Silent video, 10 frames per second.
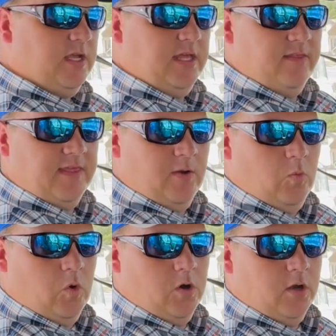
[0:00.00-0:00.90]
anything
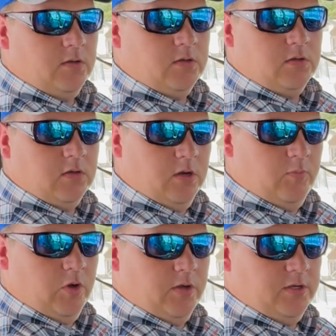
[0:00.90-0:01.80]
worn or
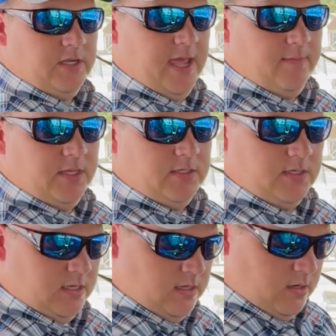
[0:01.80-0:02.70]
broken or damaged.
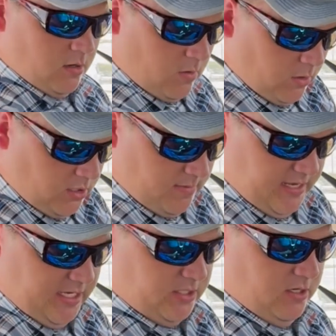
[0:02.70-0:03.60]
We're going to
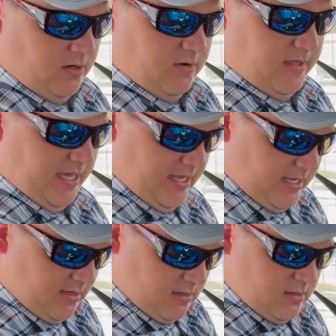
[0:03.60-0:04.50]
make sure that
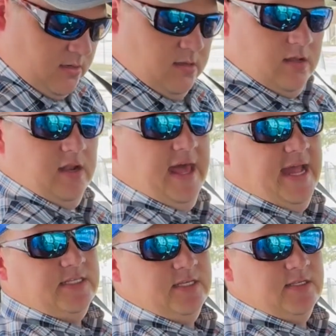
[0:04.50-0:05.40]
it
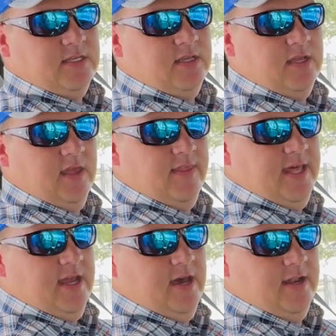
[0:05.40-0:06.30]
latches and that
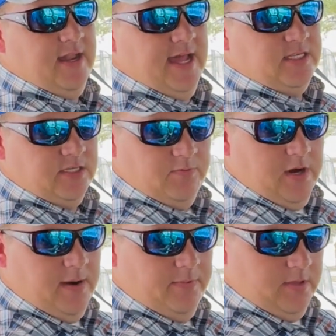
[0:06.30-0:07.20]
it unlatches
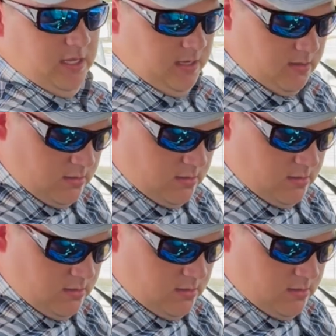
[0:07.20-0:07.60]
properly.